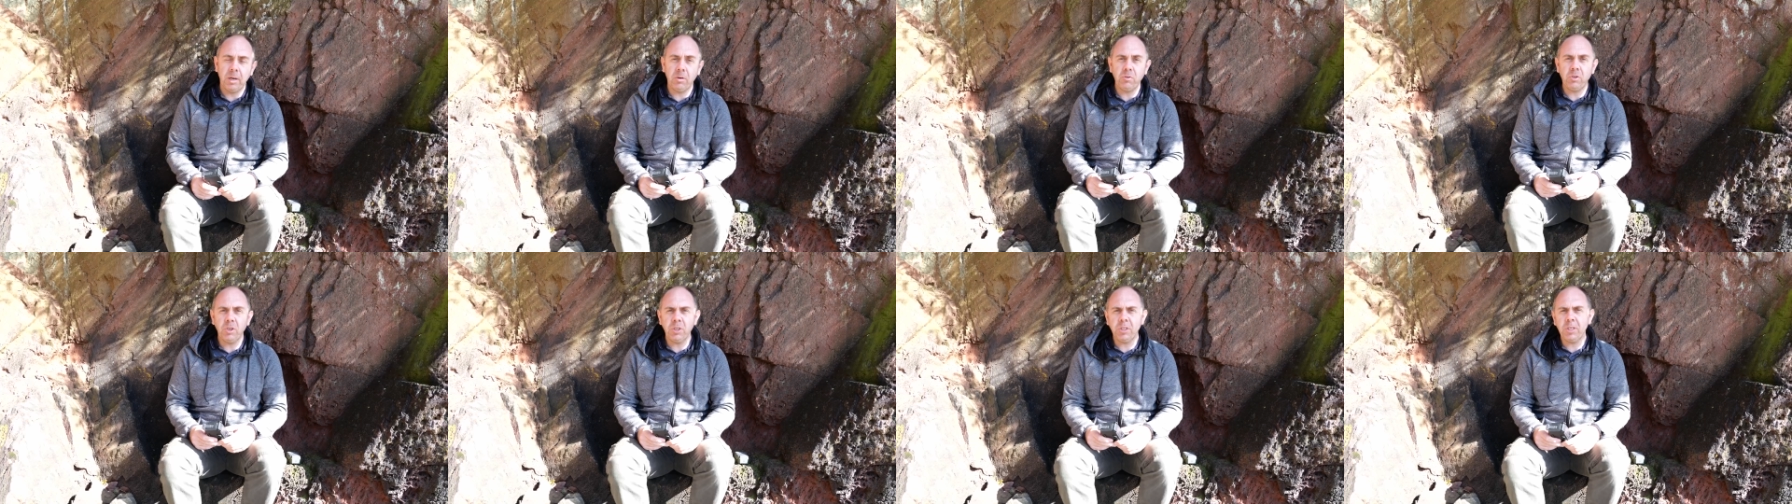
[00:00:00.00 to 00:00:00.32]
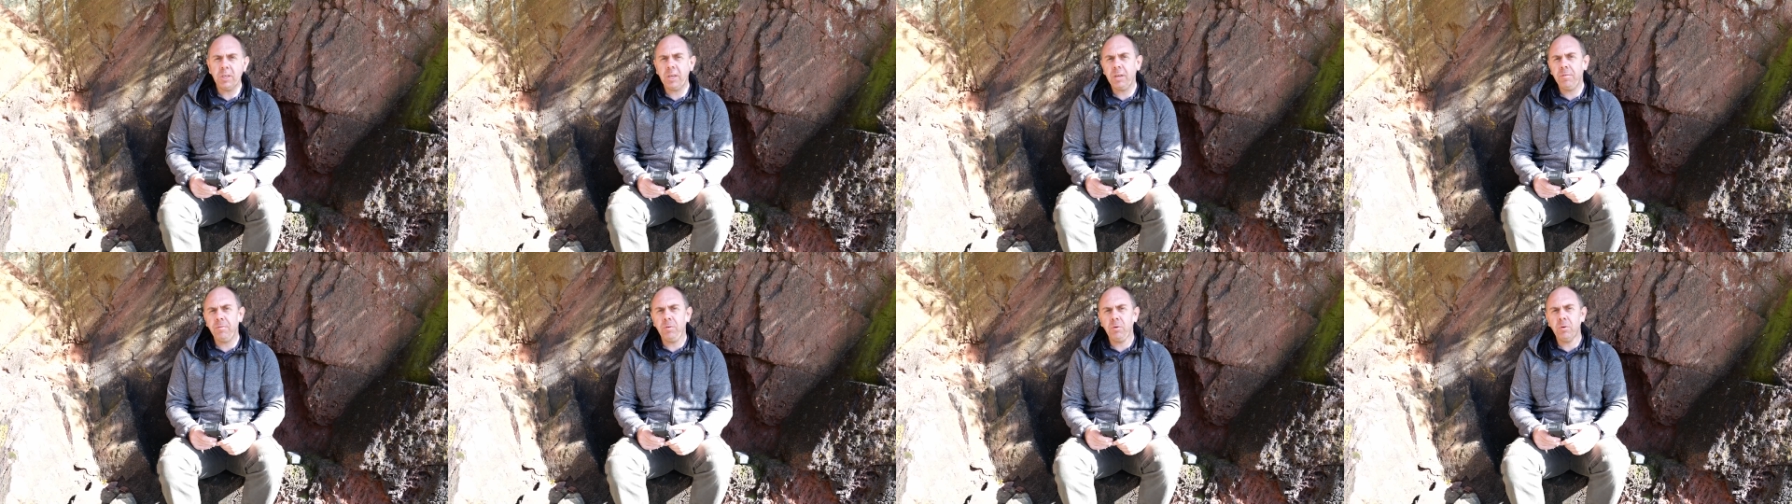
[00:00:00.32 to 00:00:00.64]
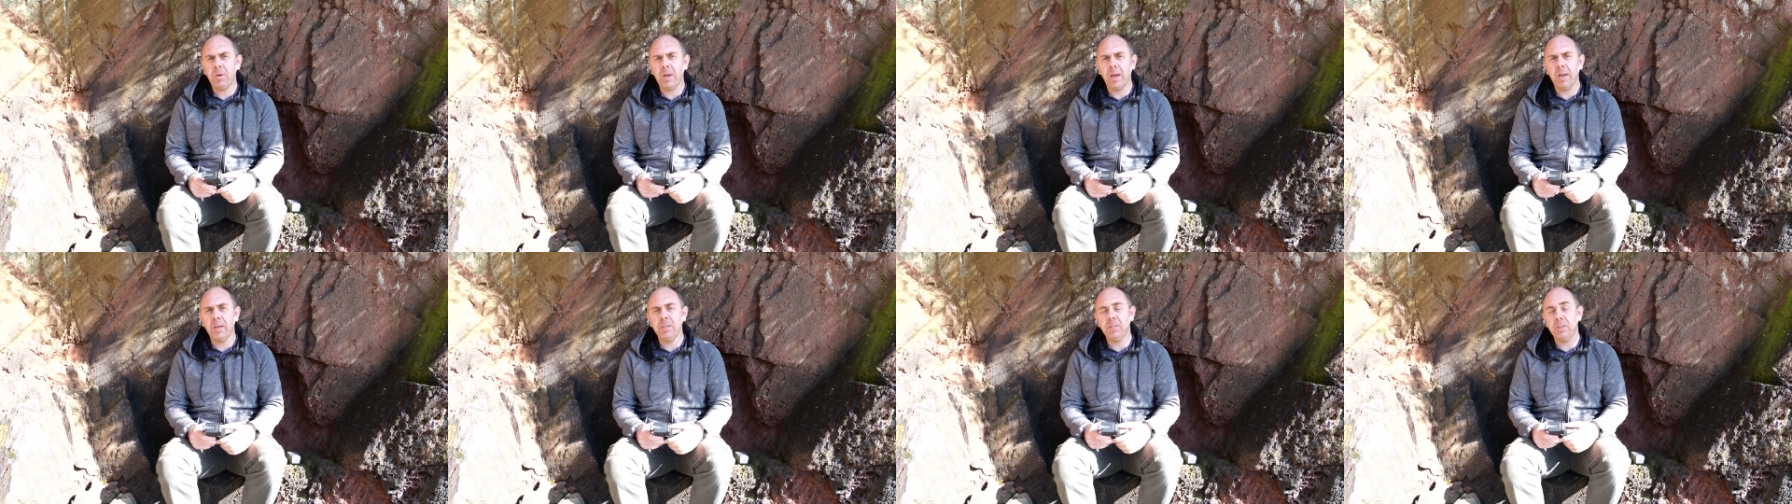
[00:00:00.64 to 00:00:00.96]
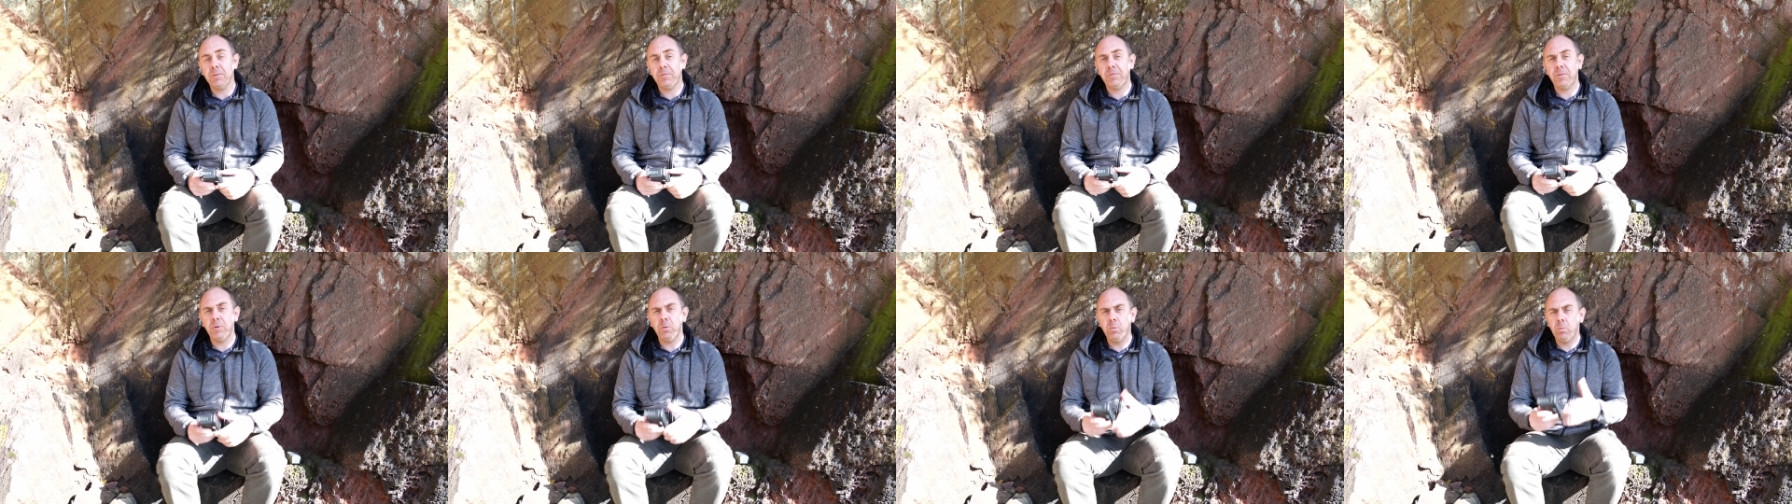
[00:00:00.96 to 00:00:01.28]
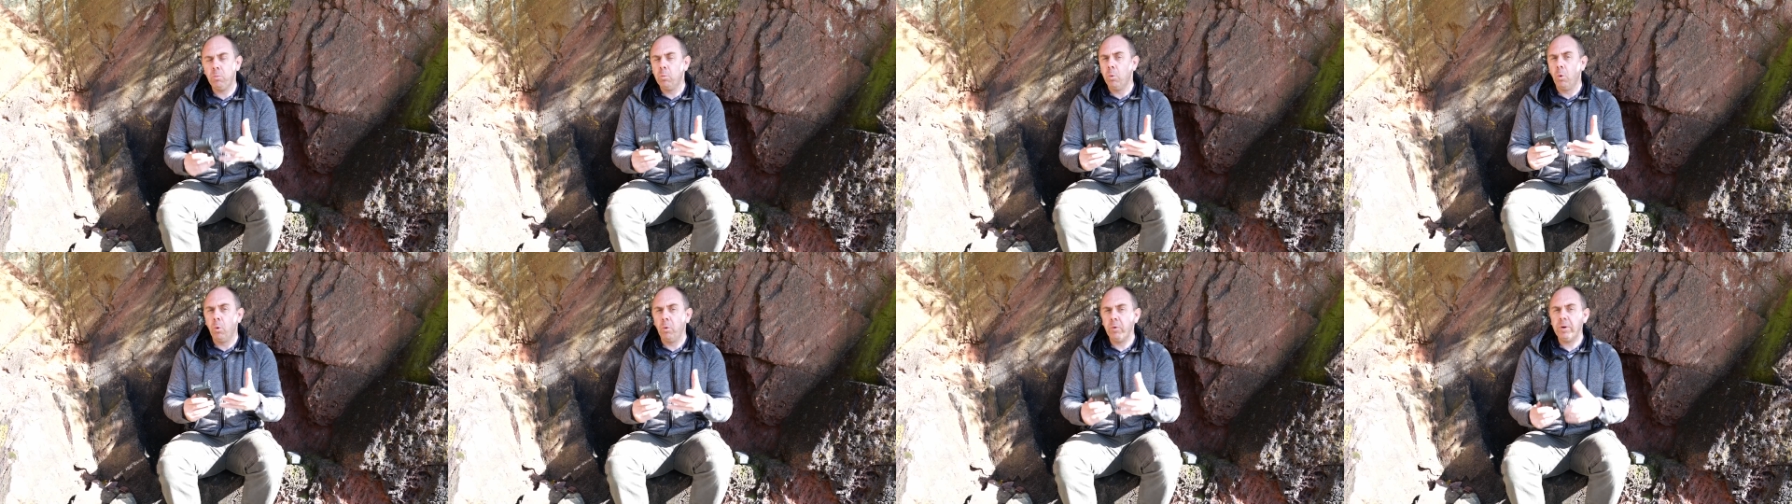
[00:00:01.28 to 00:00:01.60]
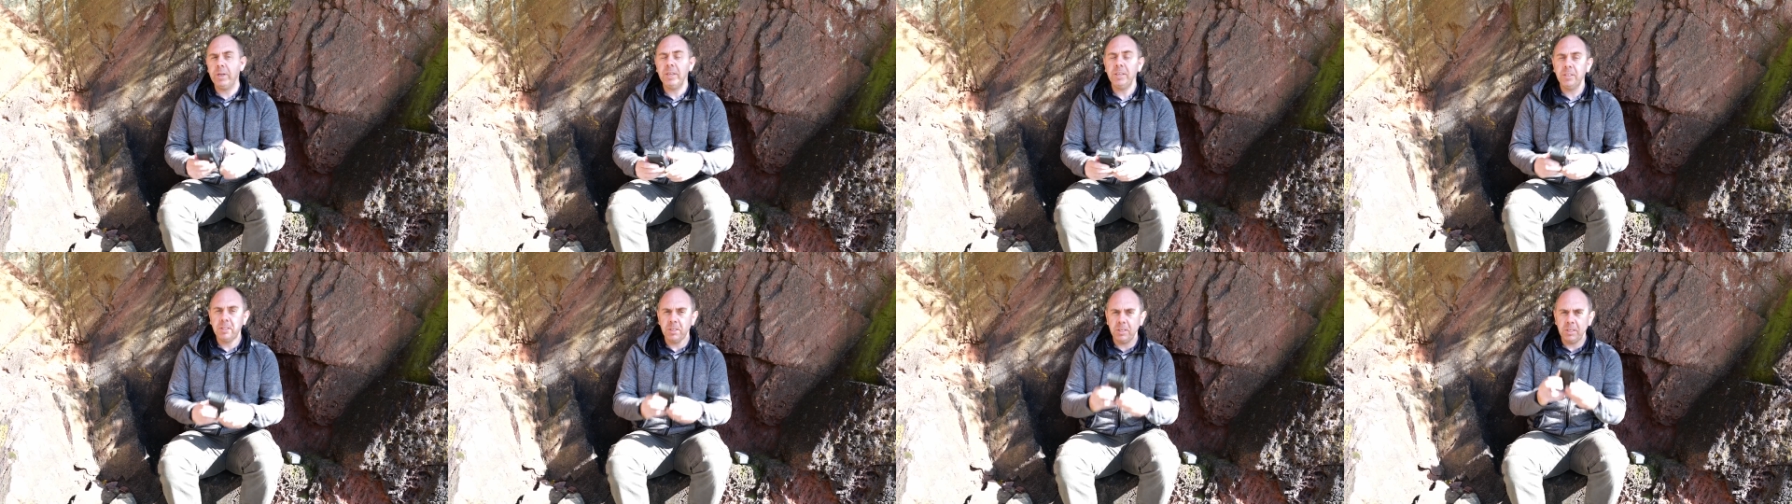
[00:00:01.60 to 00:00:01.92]
Now just to give you guys a few
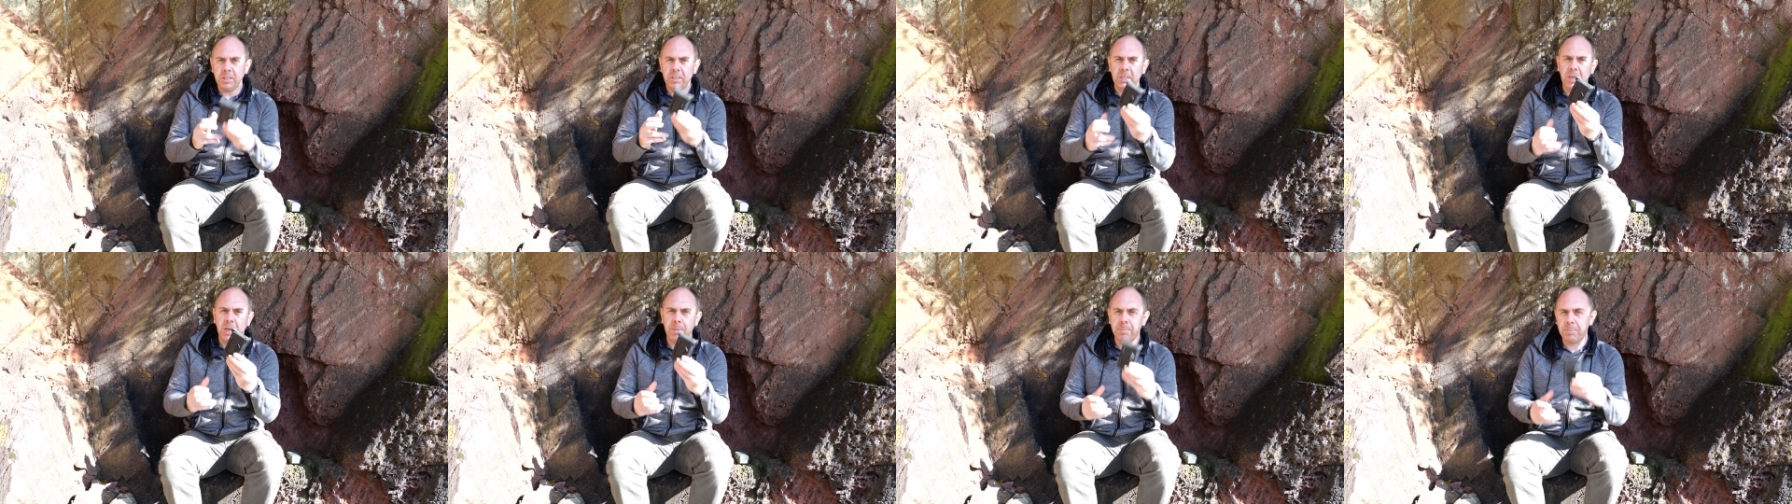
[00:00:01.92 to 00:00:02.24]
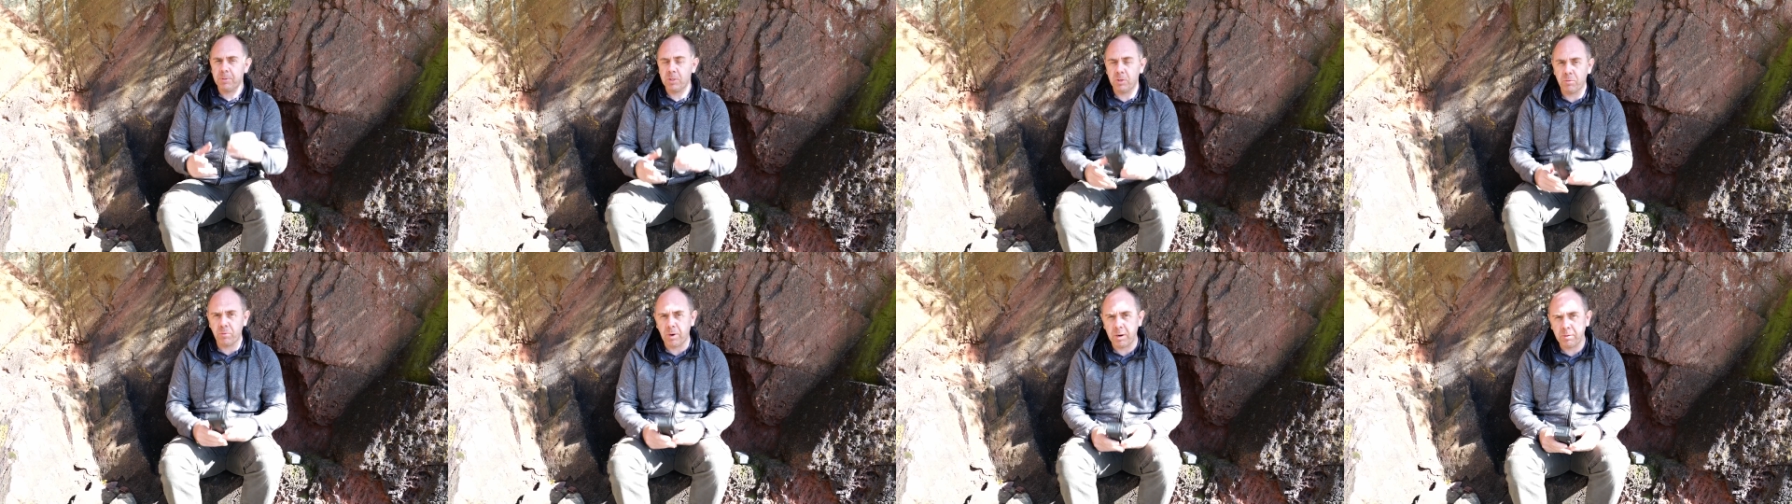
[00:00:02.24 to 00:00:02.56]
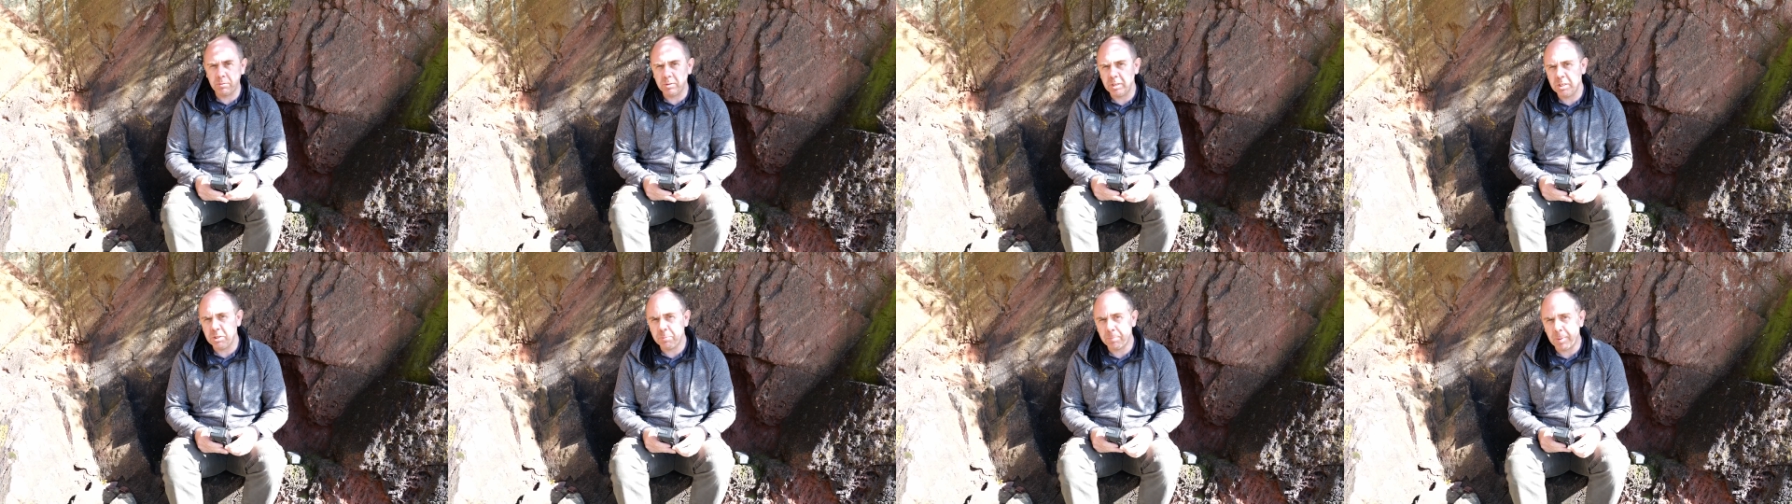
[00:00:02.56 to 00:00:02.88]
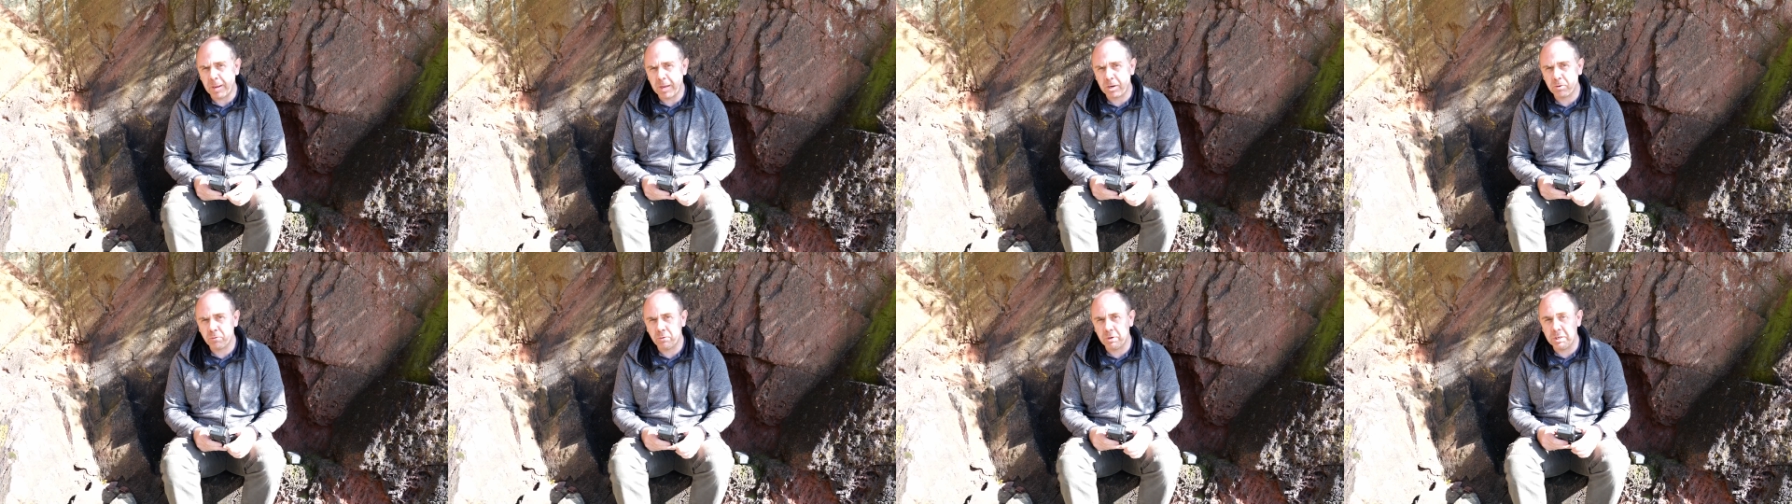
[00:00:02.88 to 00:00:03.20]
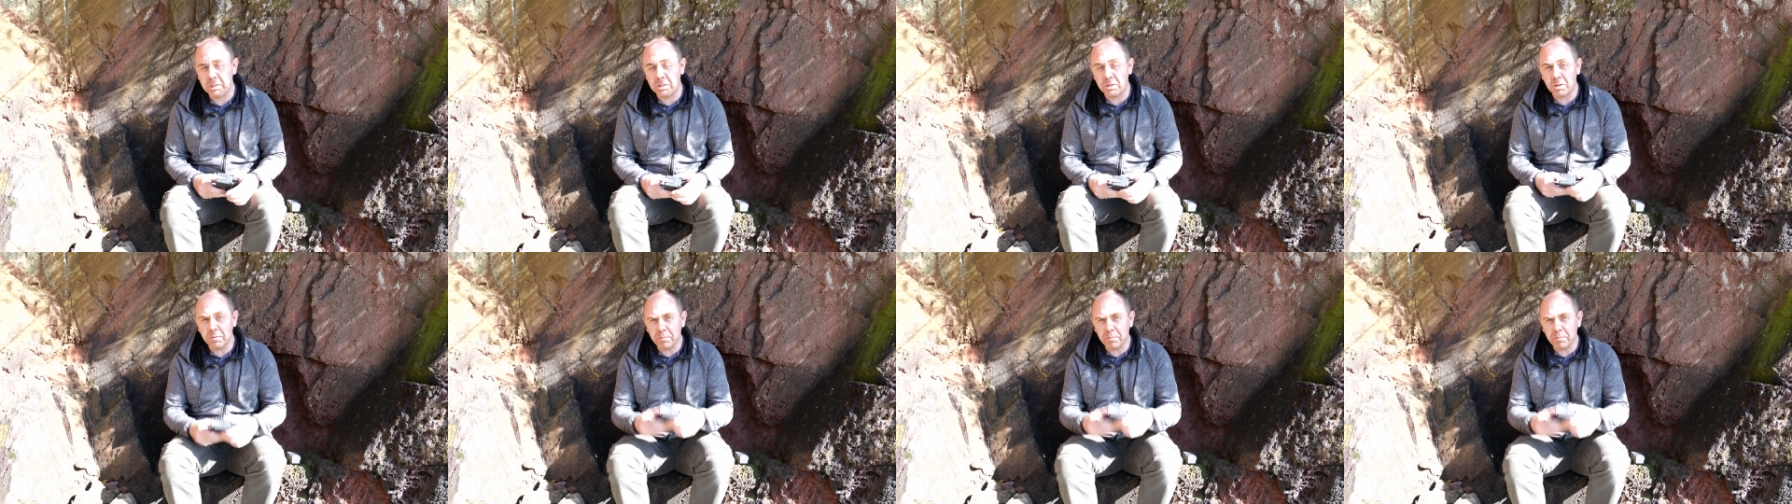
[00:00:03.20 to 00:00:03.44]
warnings and tips around these batteries,